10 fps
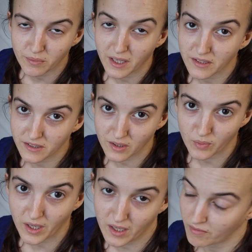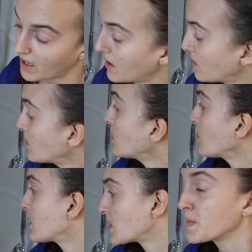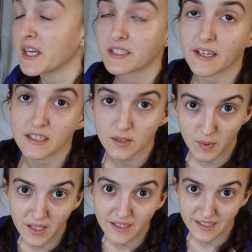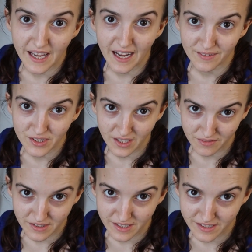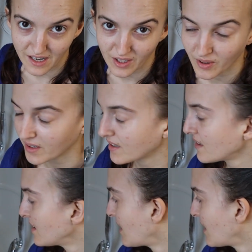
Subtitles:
mites still running around, which makes sense because they have stuff to snack on.